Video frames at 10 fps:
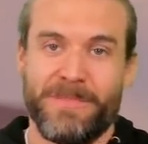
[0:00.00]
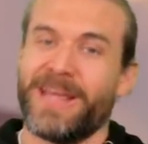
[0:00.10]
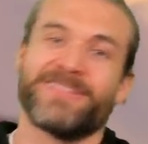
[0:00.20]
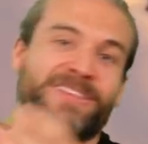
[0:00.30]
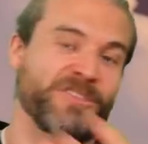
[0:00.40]
My
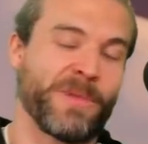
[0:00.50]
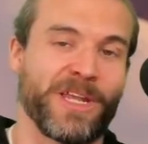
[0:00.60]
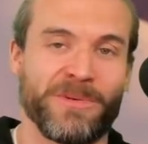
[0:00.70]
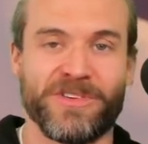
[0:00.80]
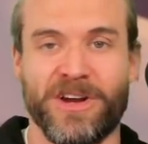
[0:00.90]
next thing's a spell
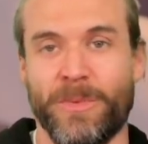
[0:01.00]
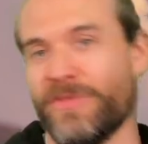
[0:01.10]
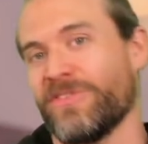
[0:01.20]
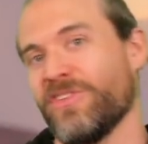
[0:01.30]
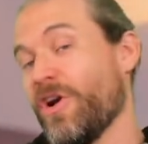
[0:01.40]
damage card.
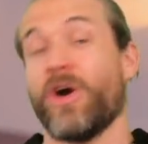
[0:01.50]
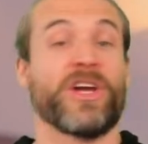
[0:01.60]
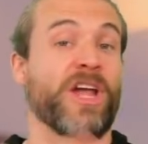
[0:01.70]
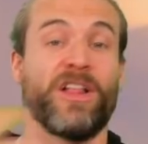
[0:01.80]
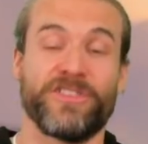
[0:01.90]
Whether it's your
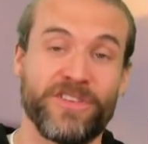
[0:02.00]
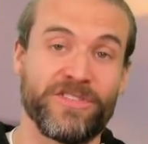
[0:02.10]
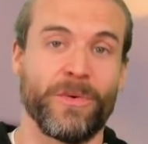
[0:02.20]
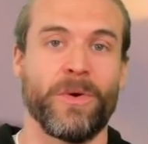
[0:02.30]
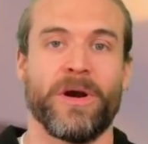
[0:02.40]

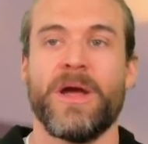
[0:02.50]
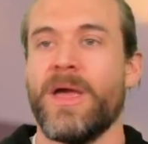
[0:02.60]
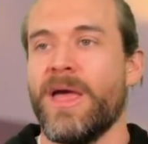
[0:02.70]
Arcanologist or